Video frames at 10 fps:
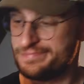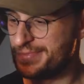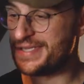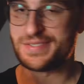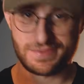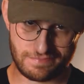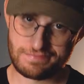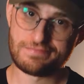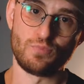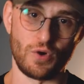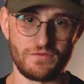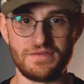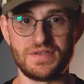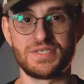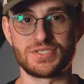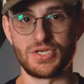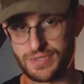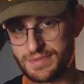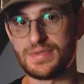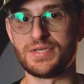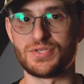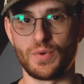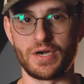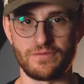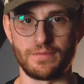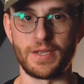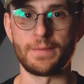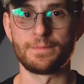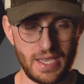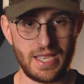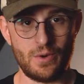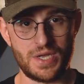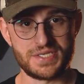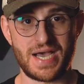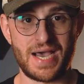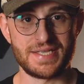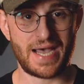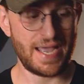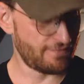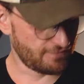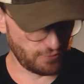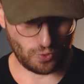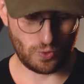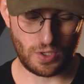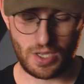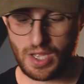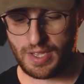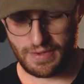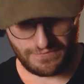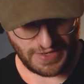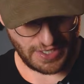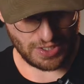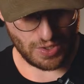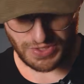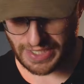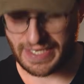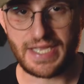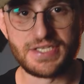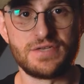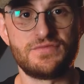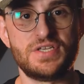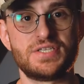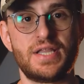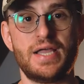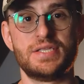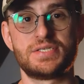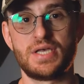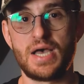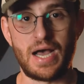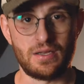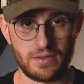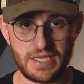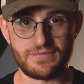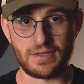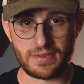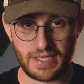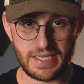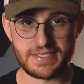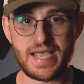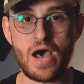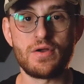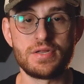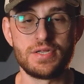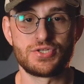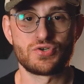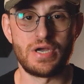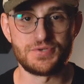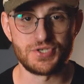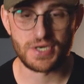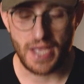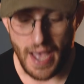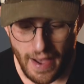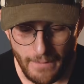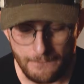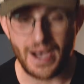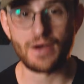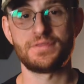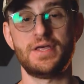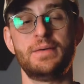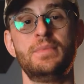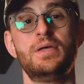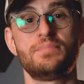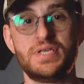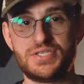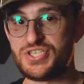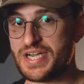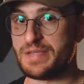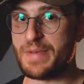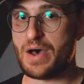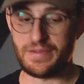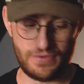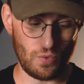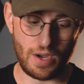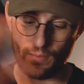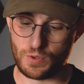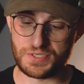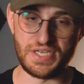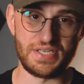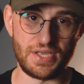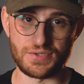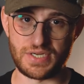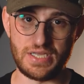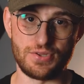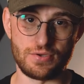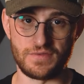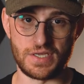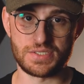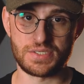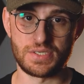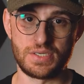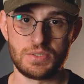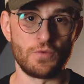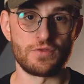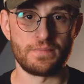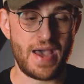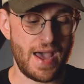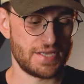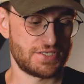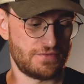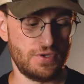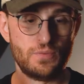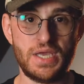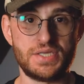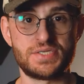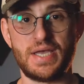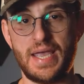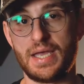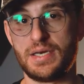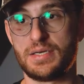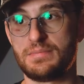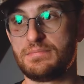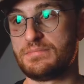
this 150-600 is the winner for me. Anyways, guys, I have full videos on each of these lenses. I'll leave a link down in the description about them. Please check them out if you want more details on either of these. Over the past few weeks and